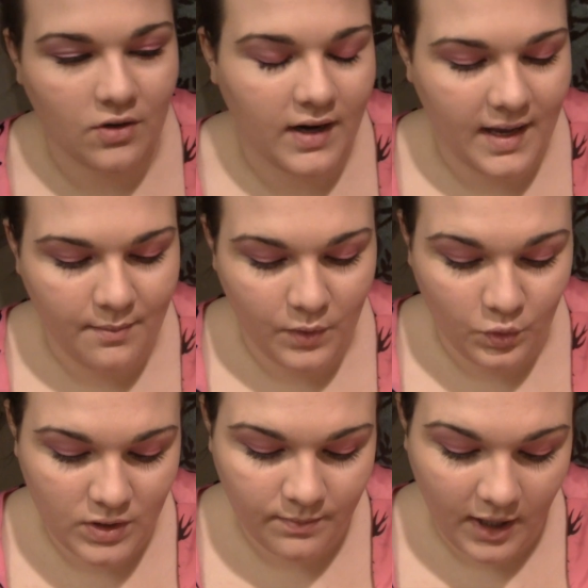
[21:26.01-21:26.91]
or a
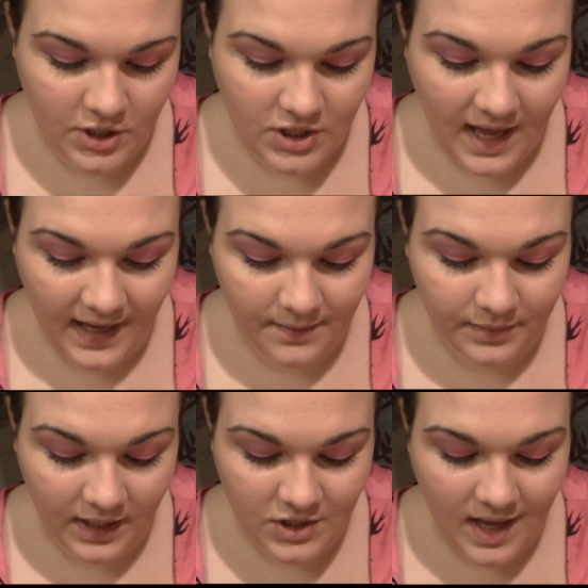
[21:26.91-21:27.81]
mousse blush
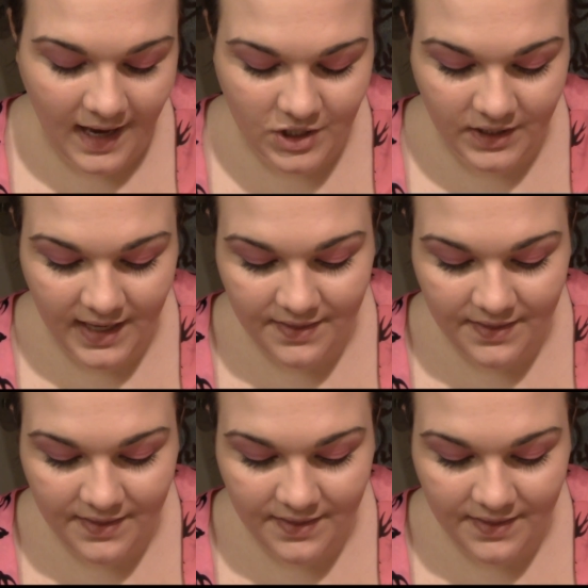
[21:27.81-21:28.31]
actually,